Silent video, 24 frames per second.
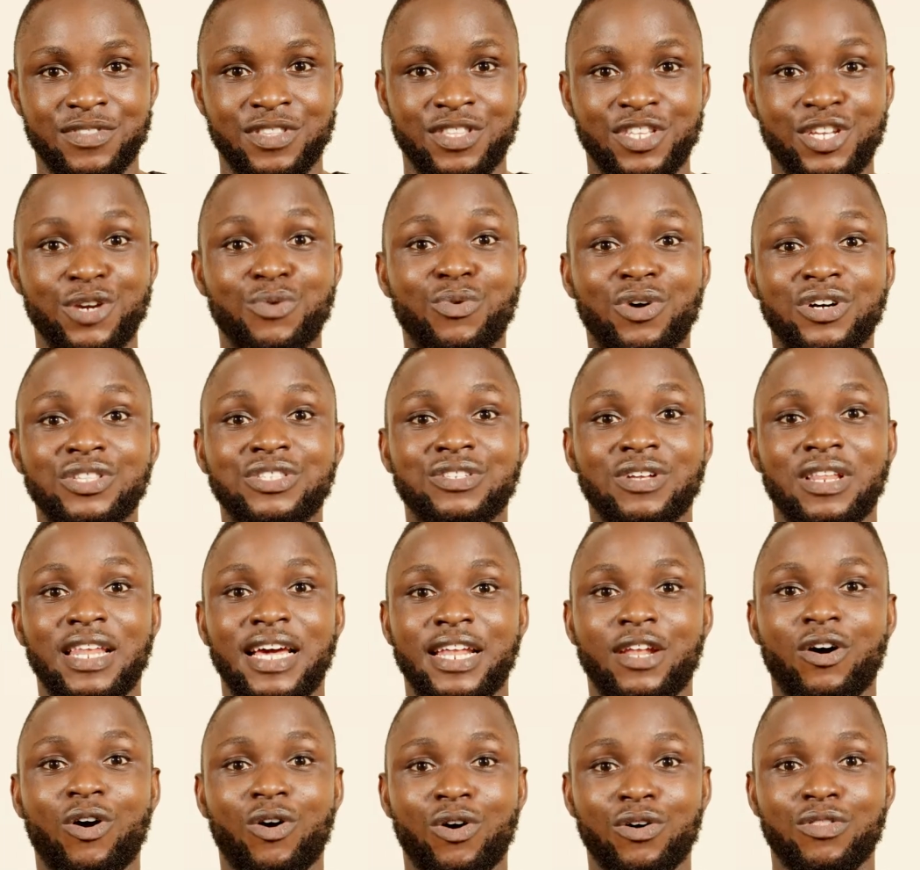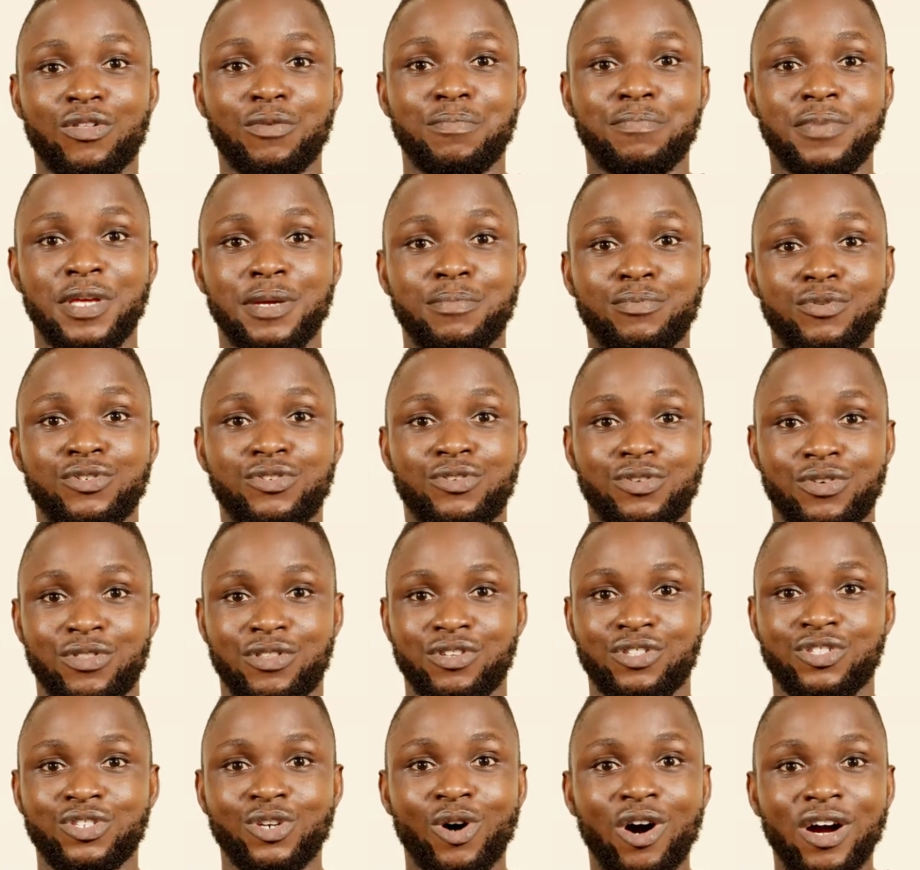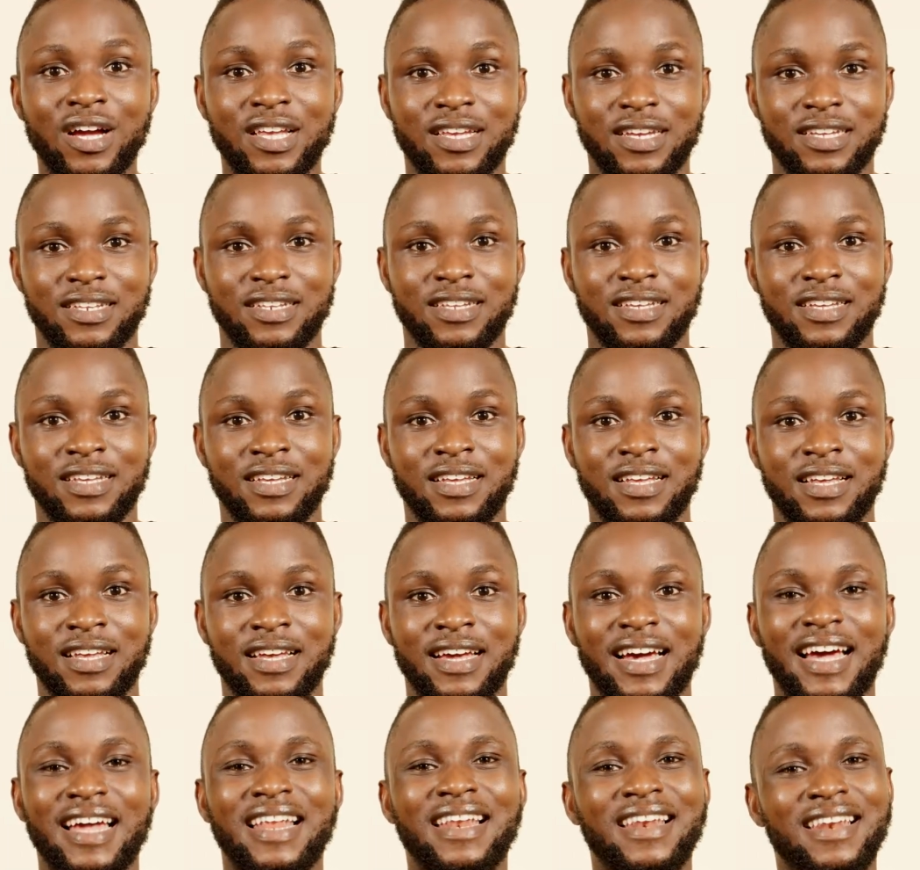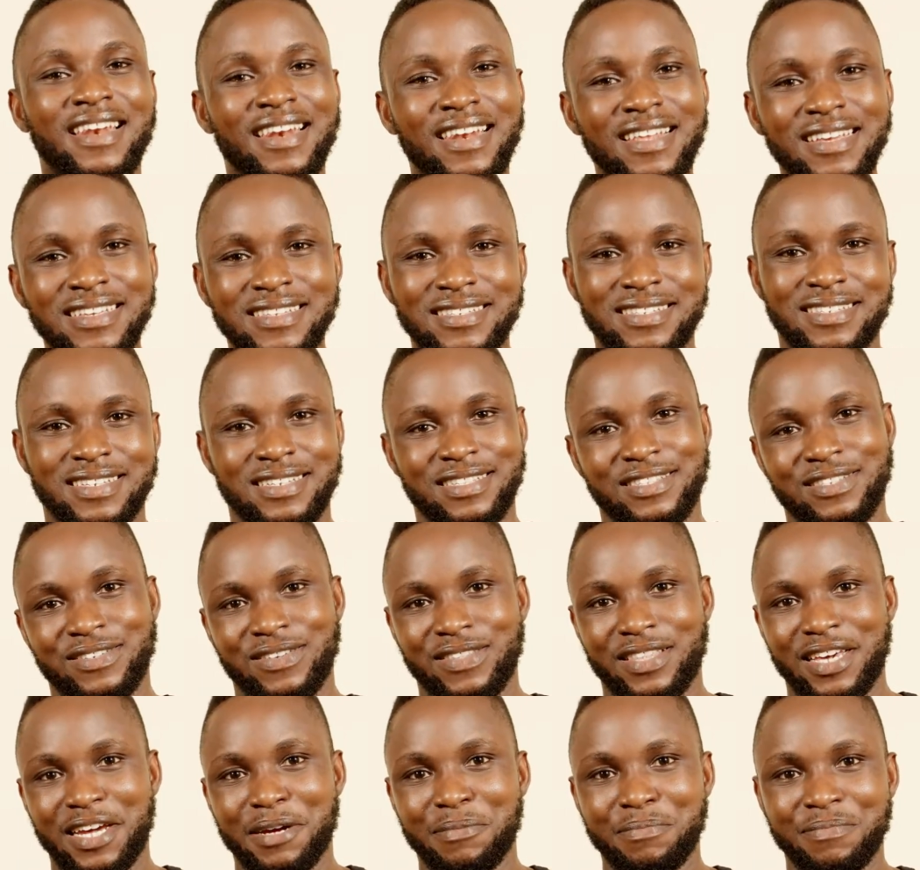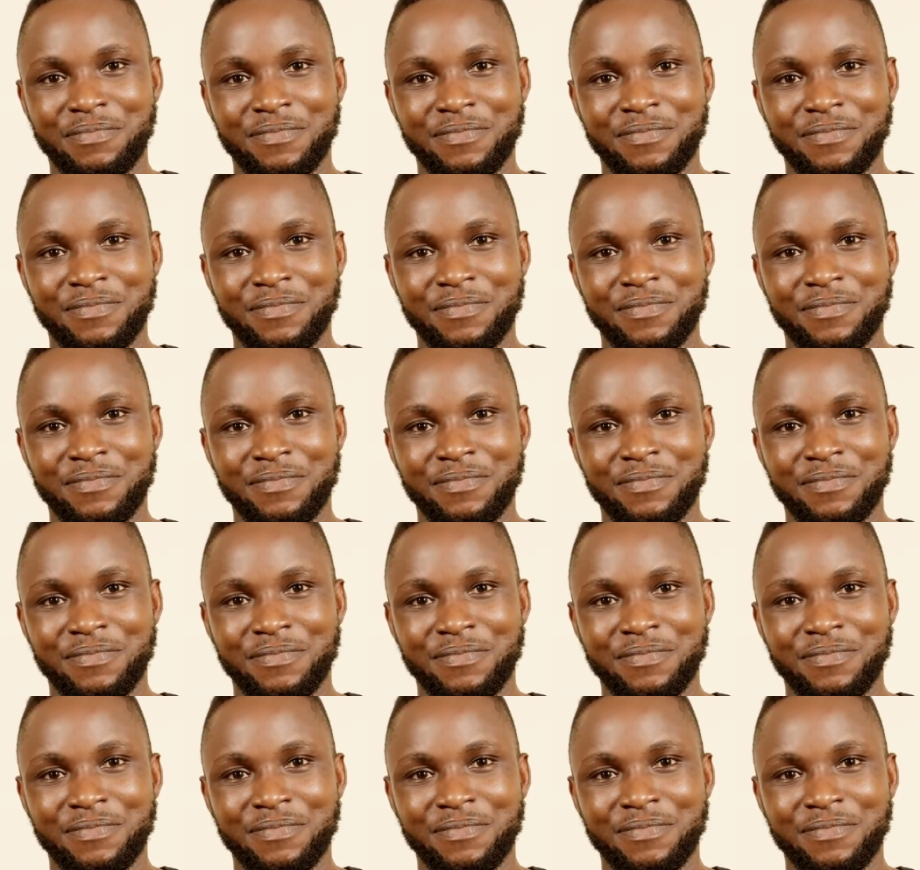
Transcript: You want to let other people do the talking and listen to them.